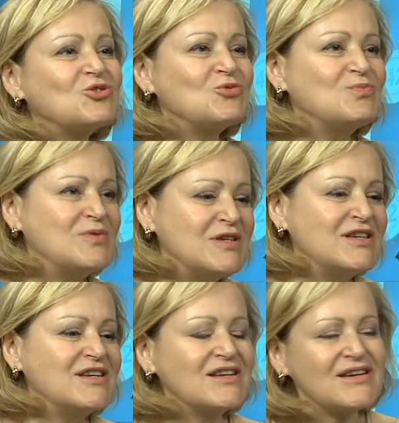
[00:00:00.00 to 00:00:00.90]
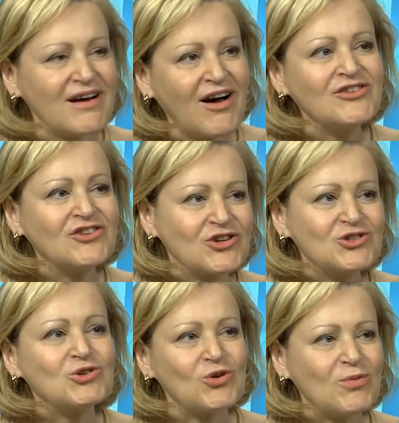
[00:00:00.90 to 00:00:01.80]
to be under
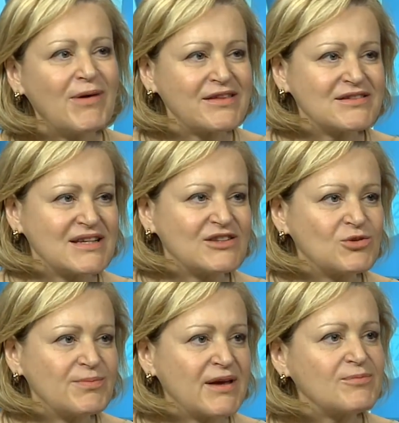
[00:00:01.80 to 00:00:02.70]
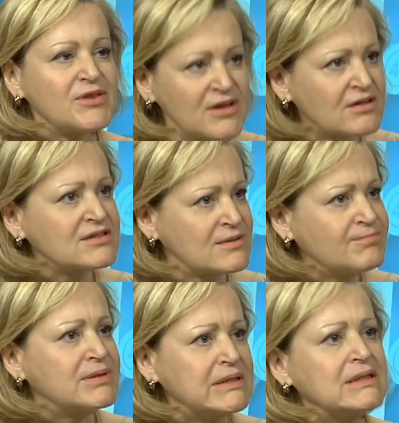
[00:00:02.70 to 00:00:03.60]
control by the central bank. But there are
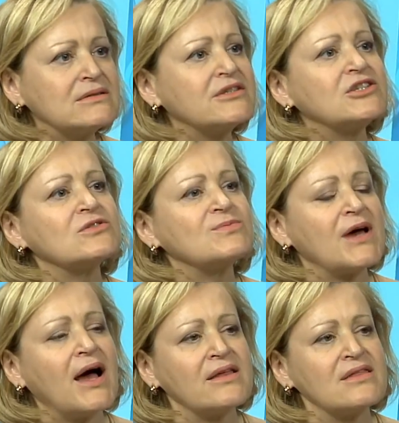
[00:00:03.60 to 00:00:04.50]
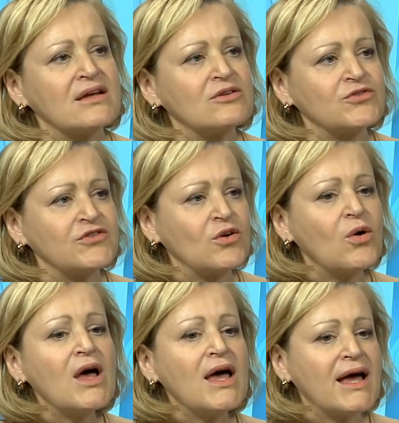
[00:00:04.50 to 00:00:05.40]
some political issues behind that
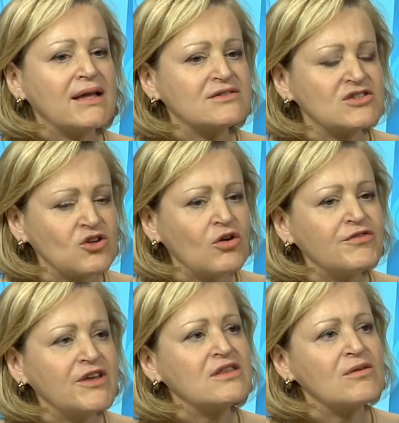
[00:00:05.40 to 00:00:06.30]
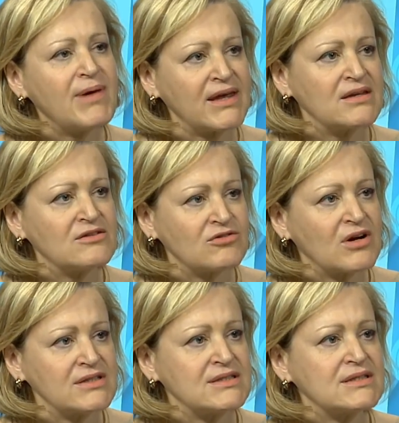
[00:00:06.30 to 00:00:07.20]
also, and solving the banking
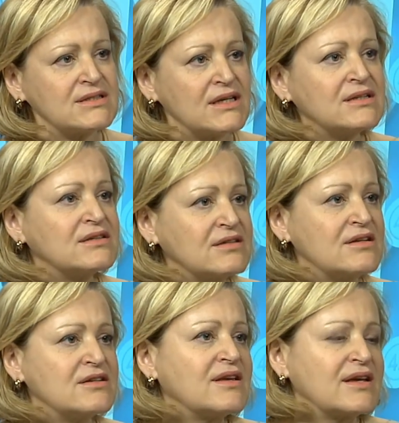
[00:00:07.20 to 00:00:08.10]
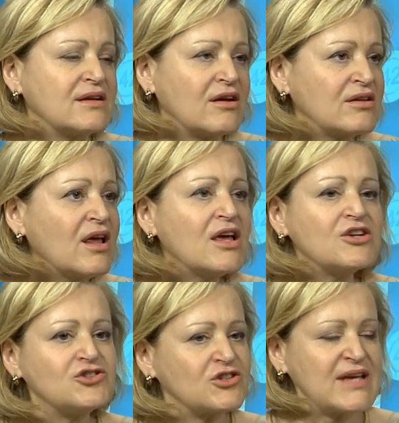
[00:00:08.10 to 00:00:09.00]
crisis in Italy, it cannot
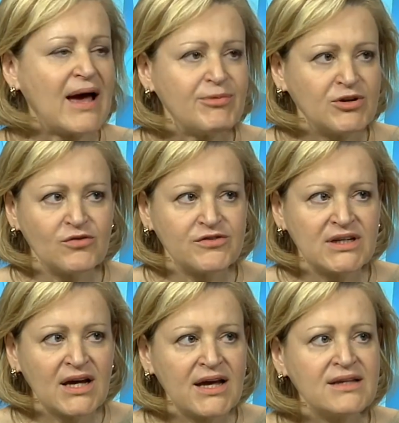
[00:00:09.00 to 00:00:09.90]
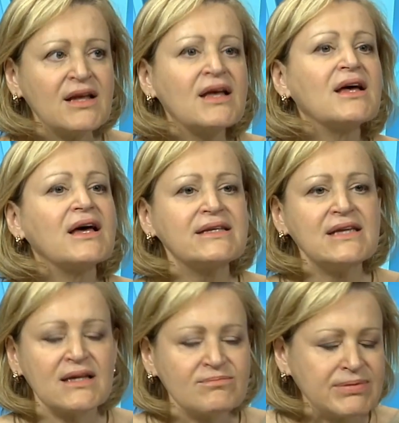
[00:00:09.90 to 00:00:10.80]
just happen overnight.
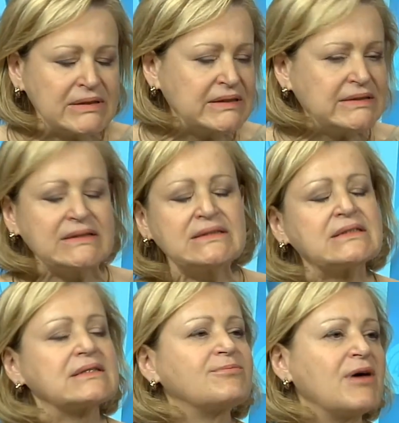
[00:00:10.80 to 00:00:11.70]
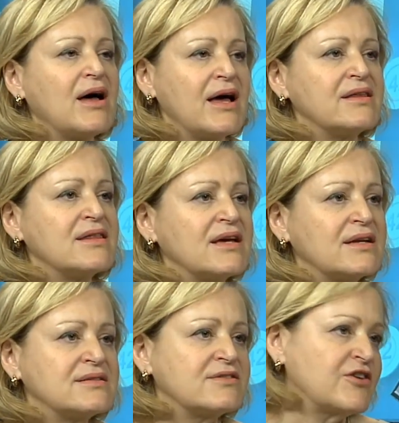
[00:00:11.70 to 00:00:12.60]
Again, politics behind
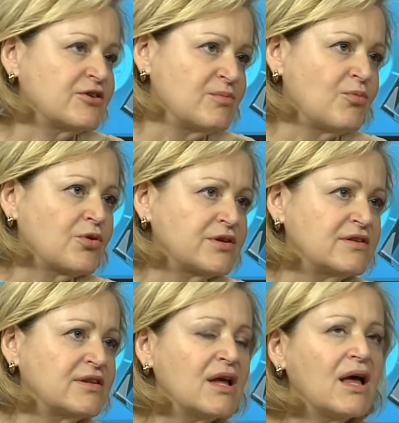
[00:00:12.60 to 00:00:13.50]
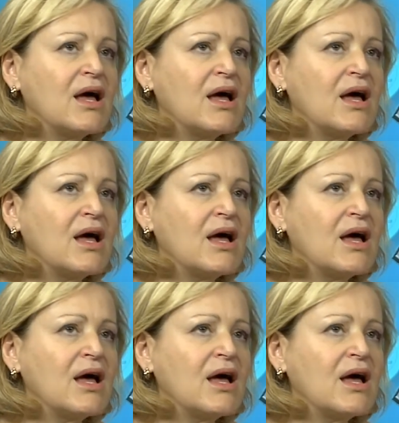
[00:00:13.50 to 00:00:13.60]
that is very important.